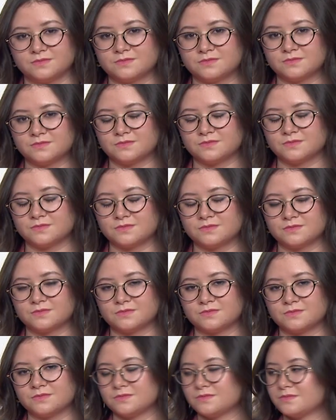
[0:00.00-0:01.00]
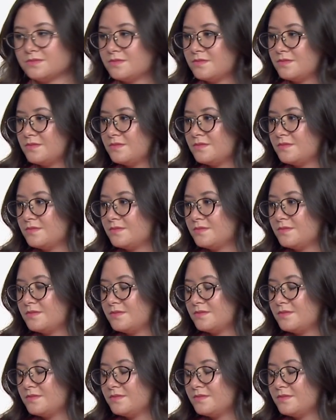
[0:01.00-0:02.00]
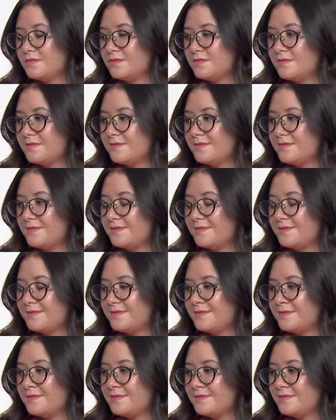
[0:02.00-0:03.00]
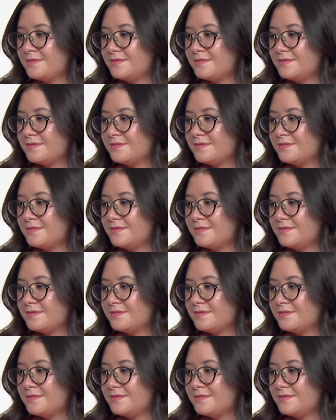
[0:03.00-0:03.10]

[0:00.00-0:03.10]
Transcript: (silent)